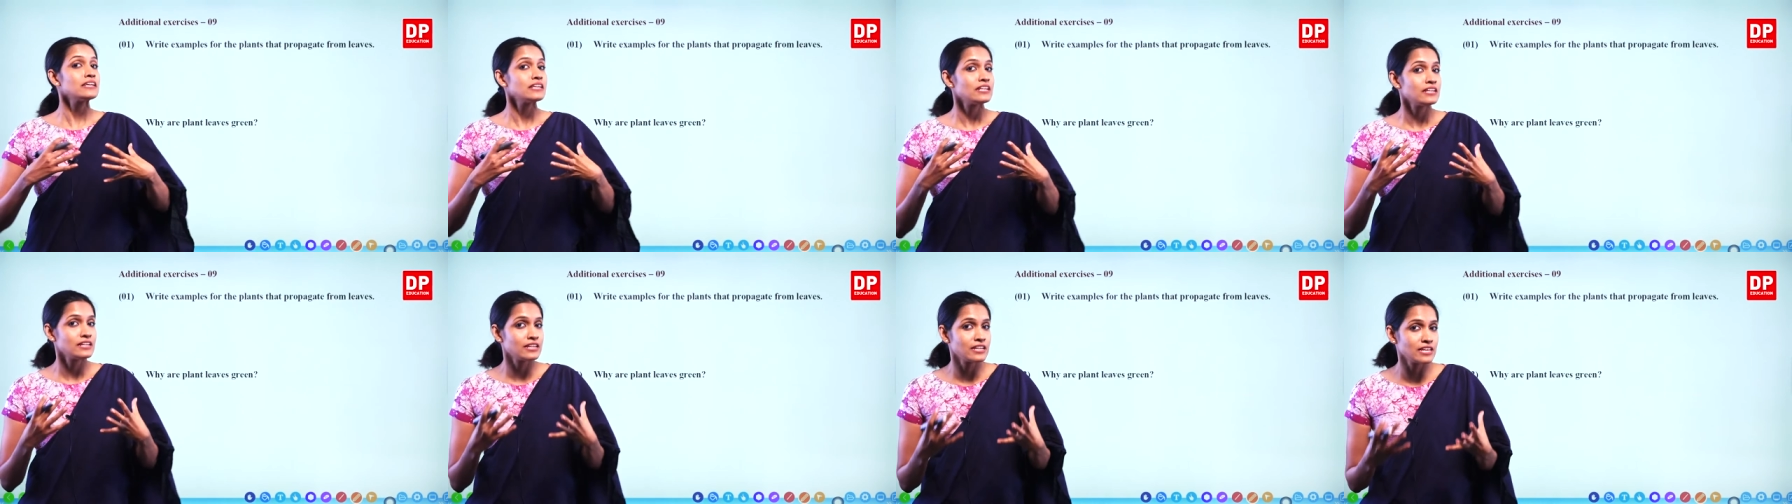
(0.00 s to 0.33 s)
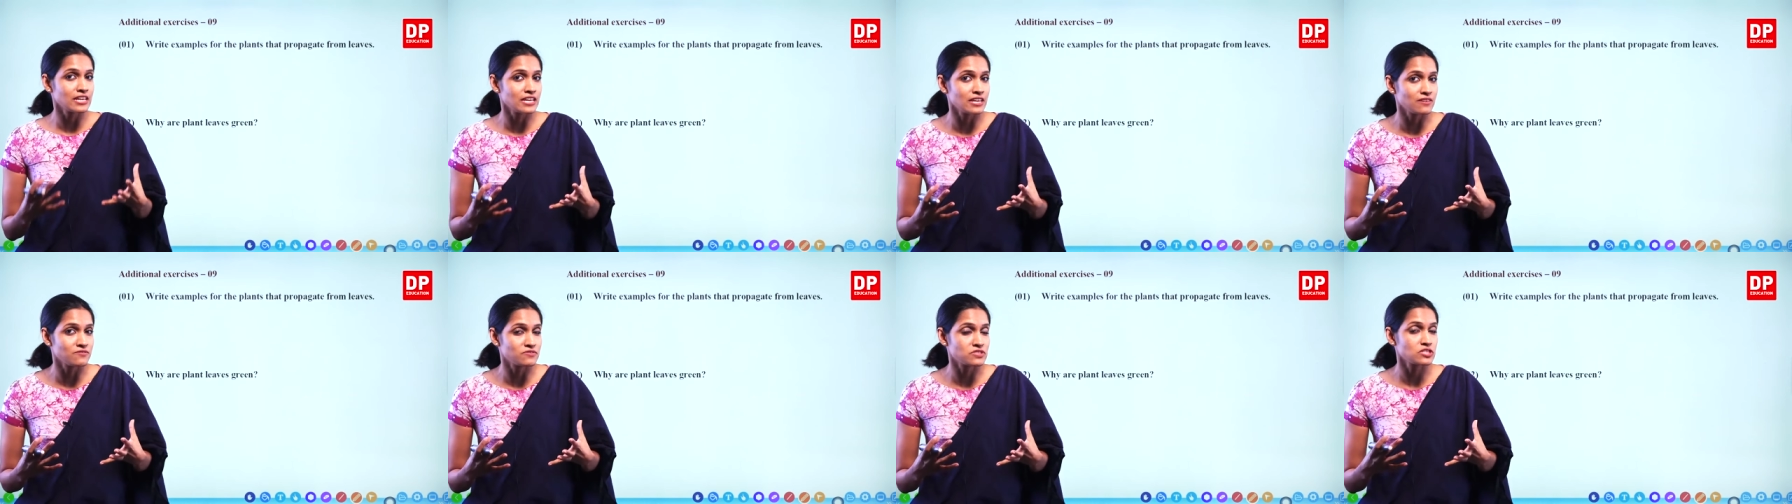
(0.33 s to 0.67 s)

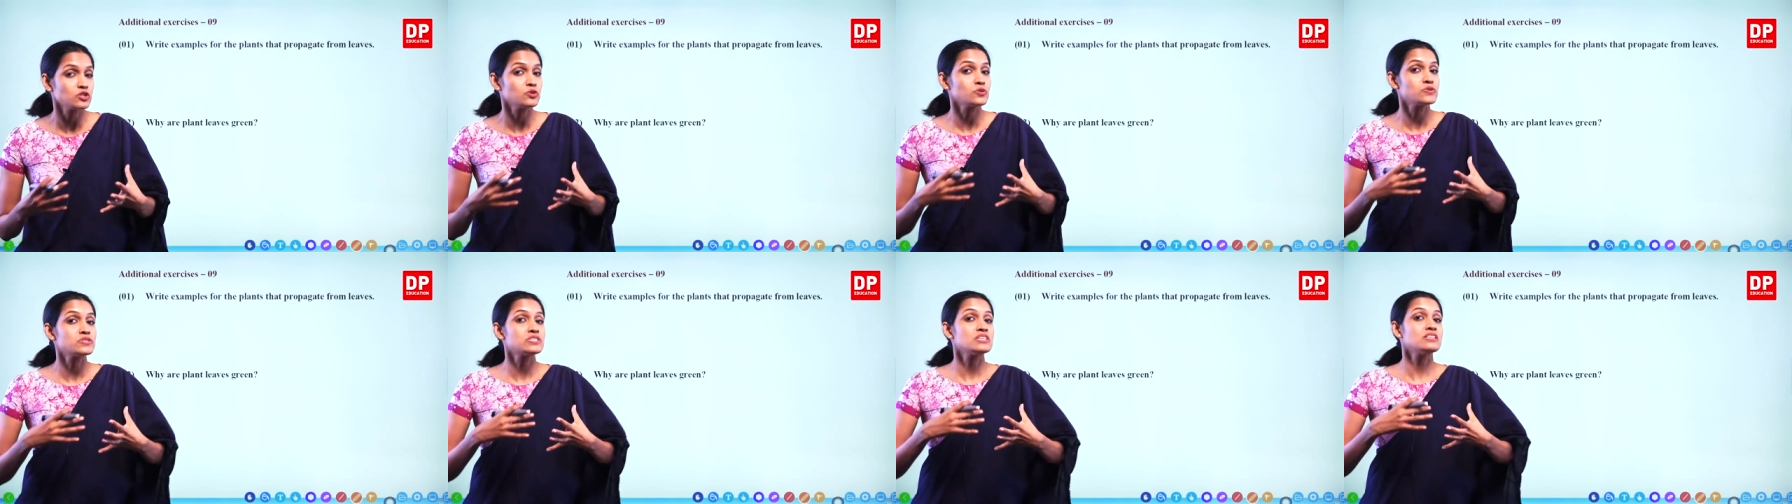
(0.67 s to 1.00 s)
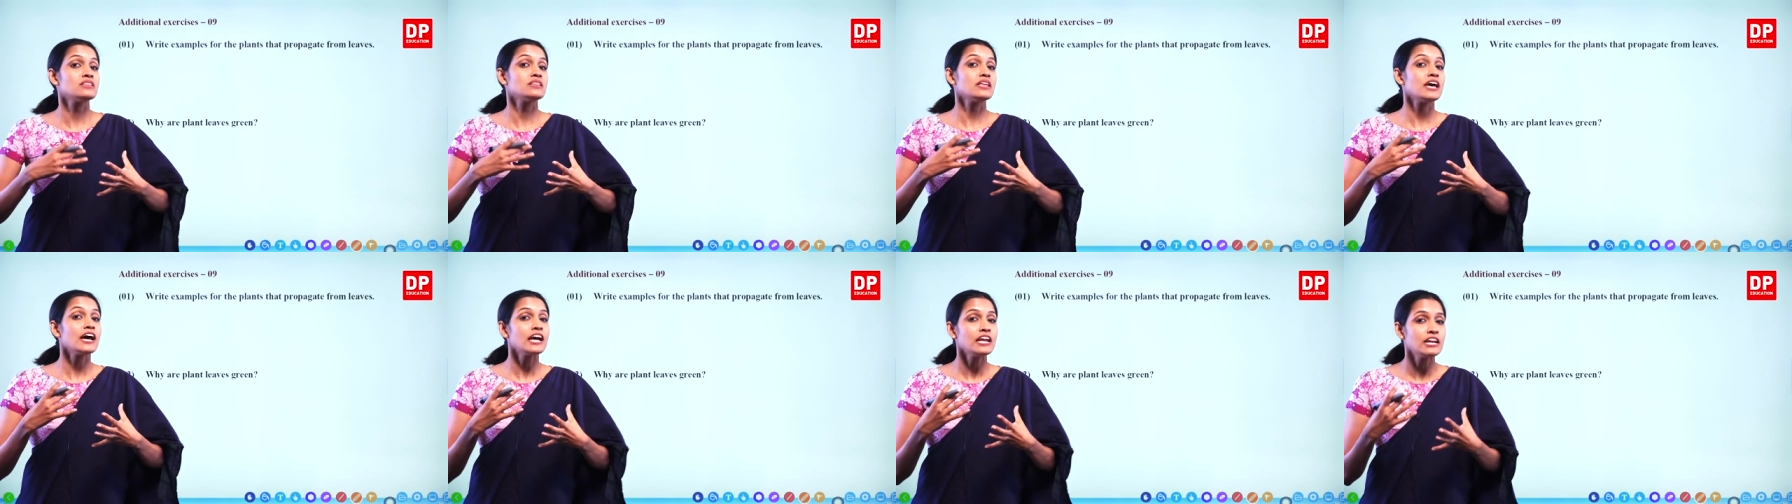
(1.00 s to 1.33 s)
leaves,
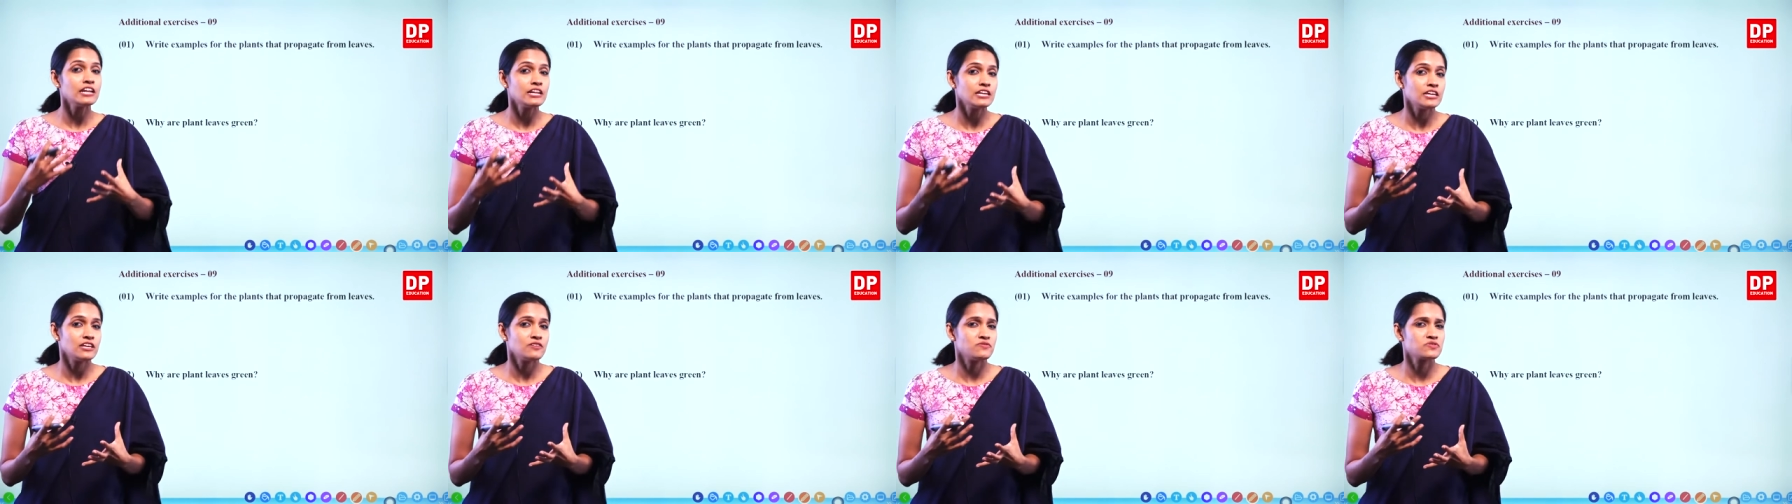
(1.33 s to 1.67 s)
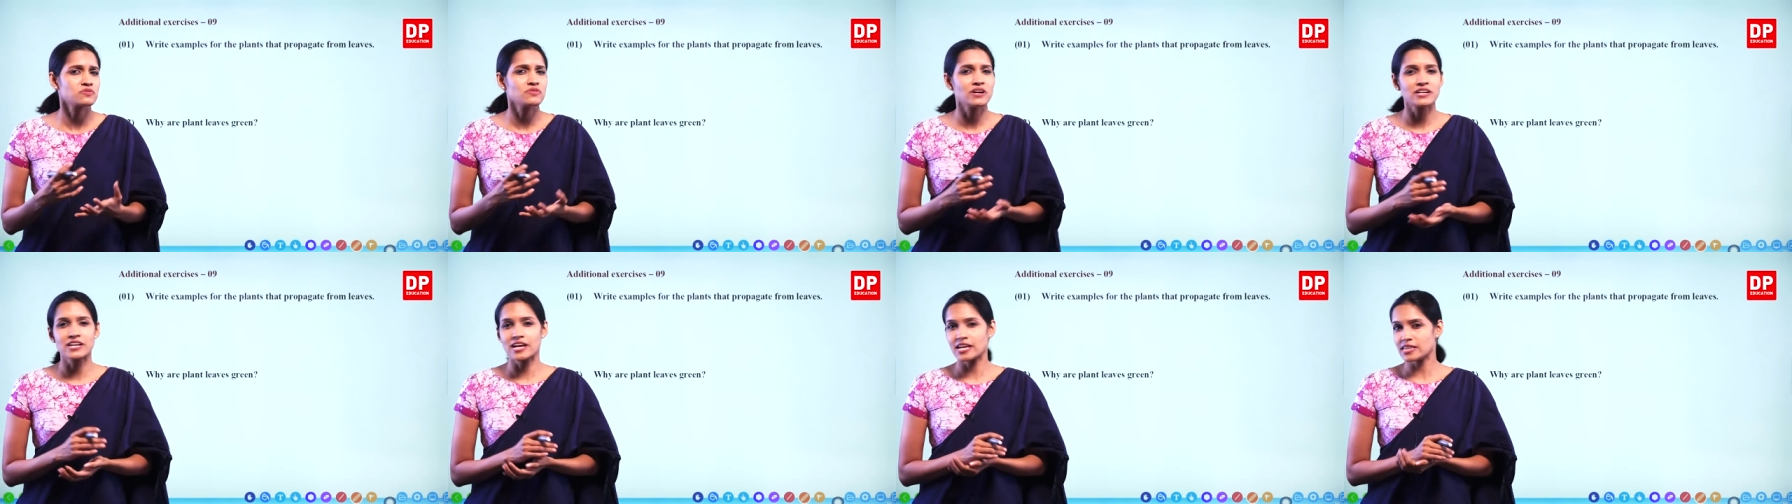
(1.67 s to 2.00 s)
using their leaves.
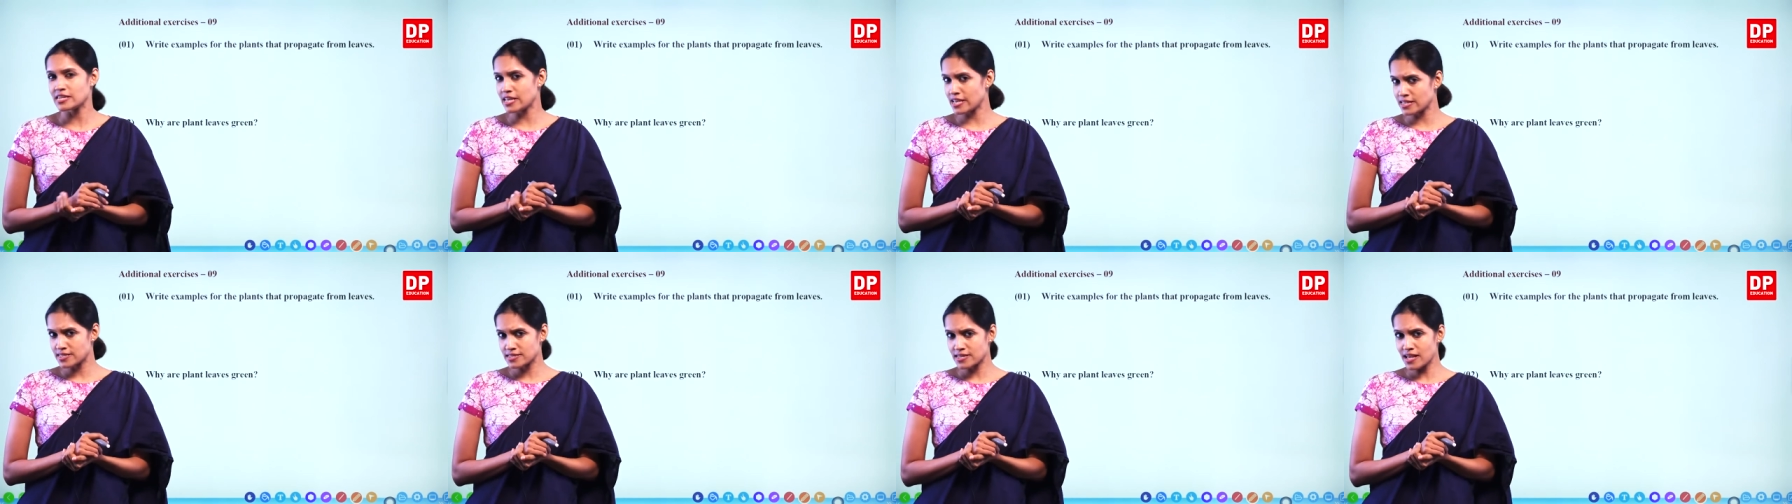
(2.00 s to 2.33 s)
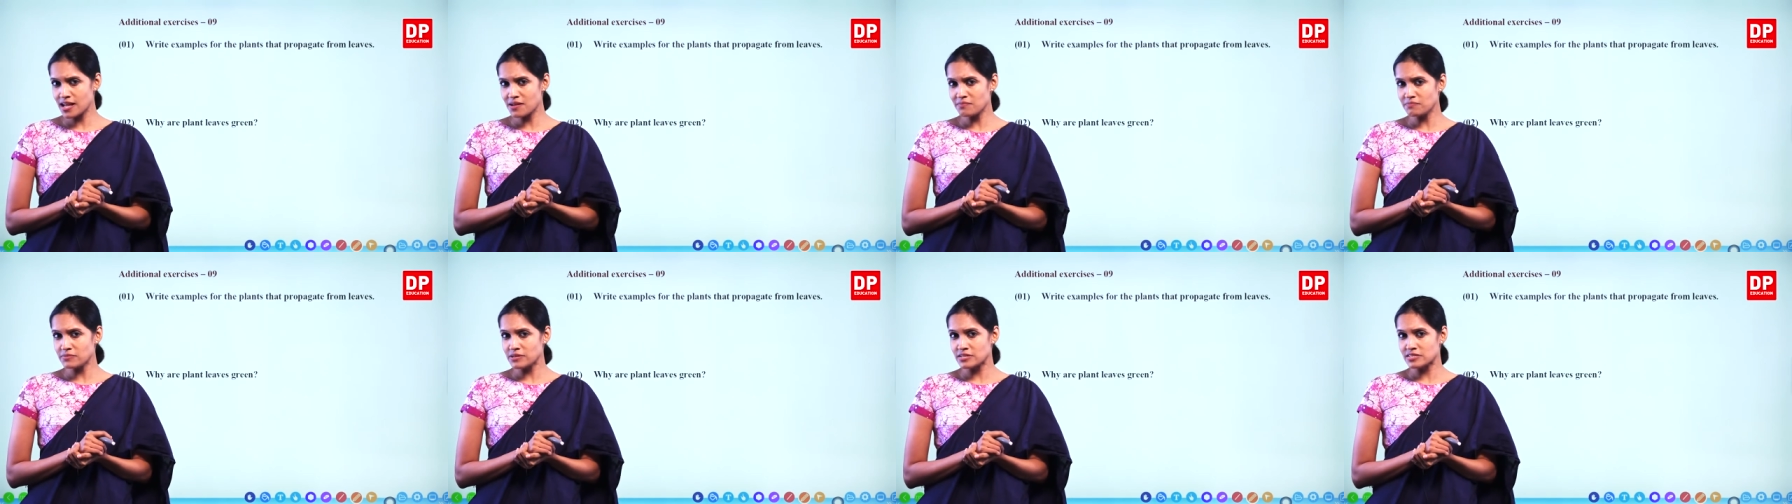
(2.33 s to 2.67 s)
What are the
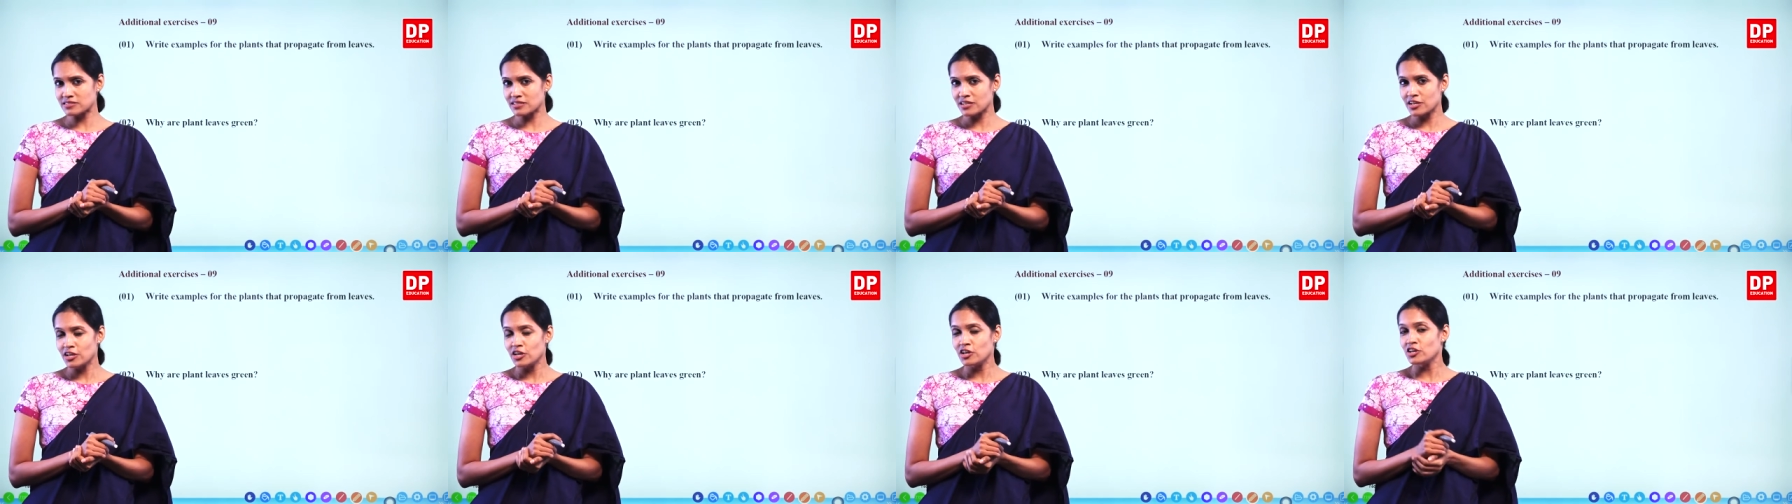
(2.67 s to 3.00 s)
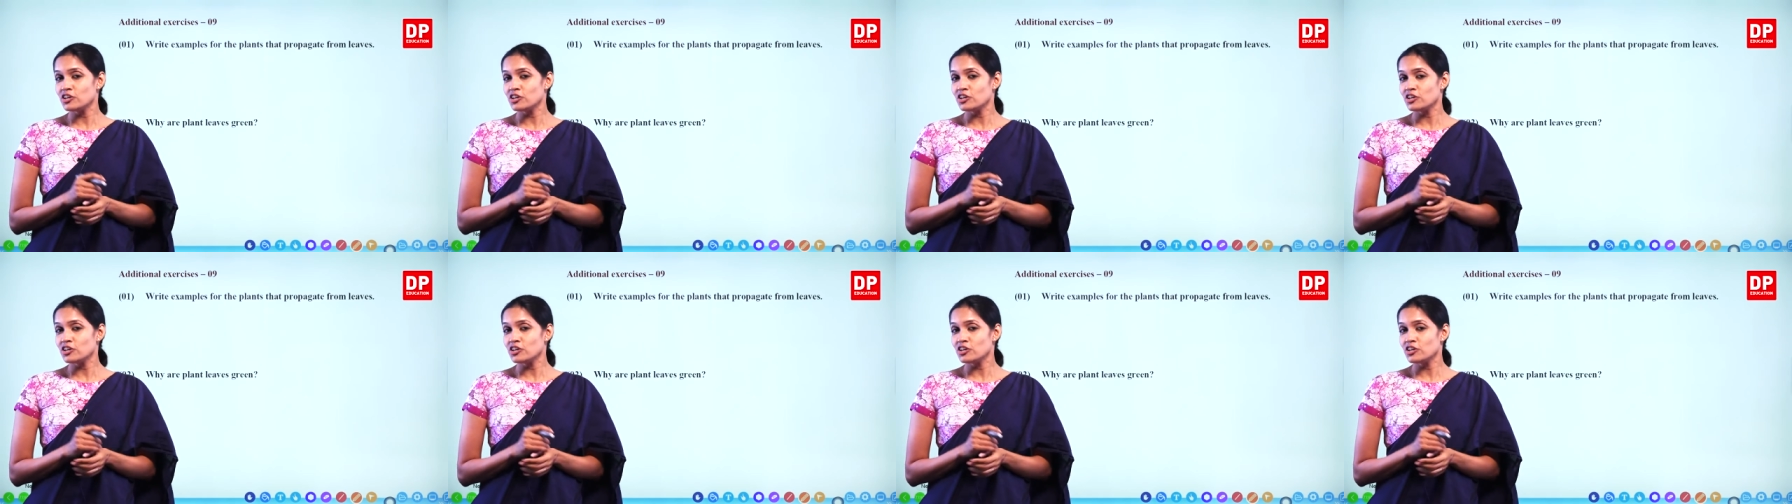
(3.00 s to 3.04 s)
examples?